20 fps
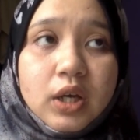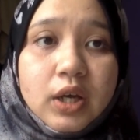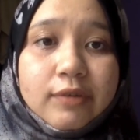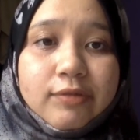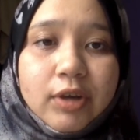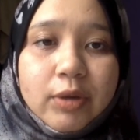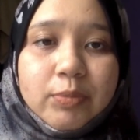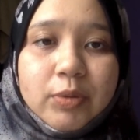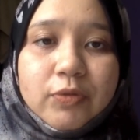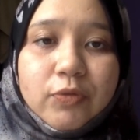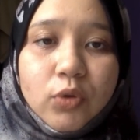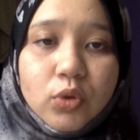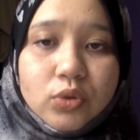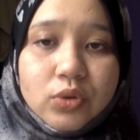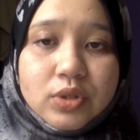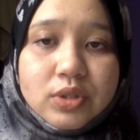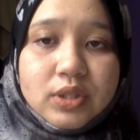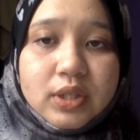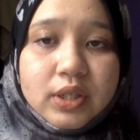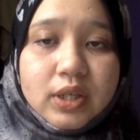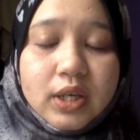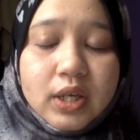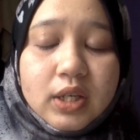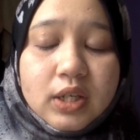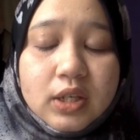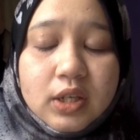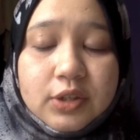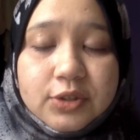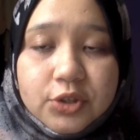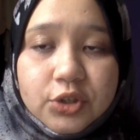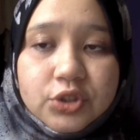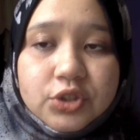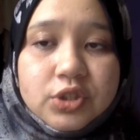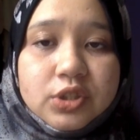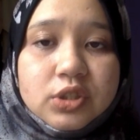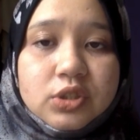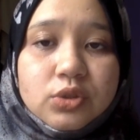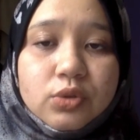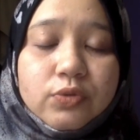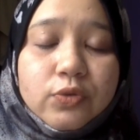FIP focusing in
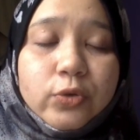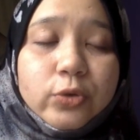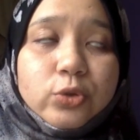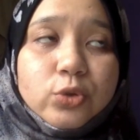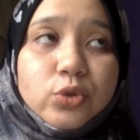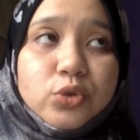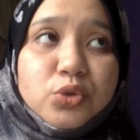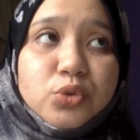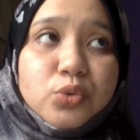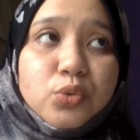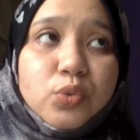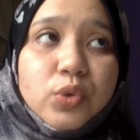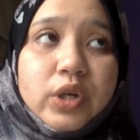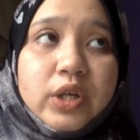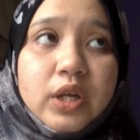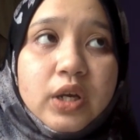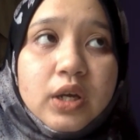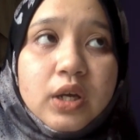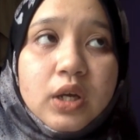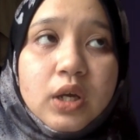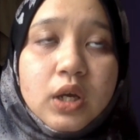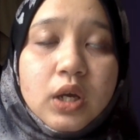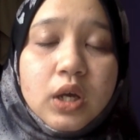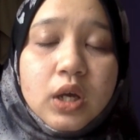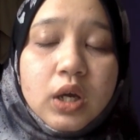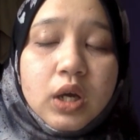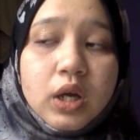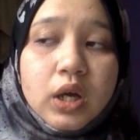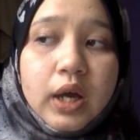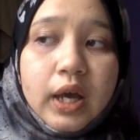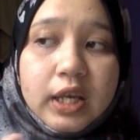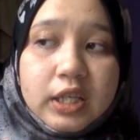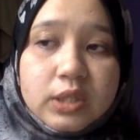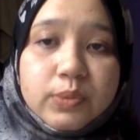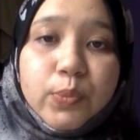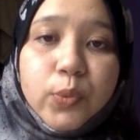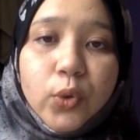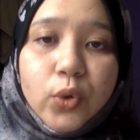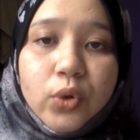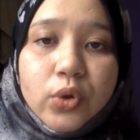literature, so for those who wanna
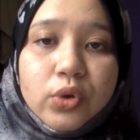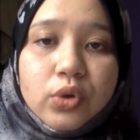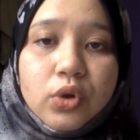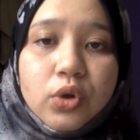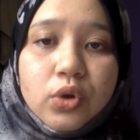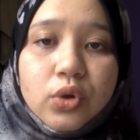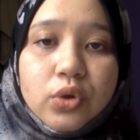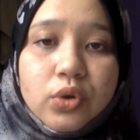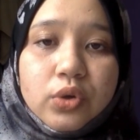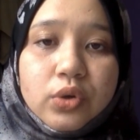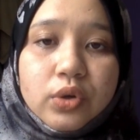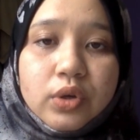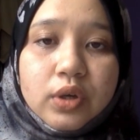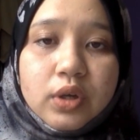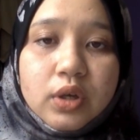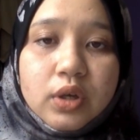explore or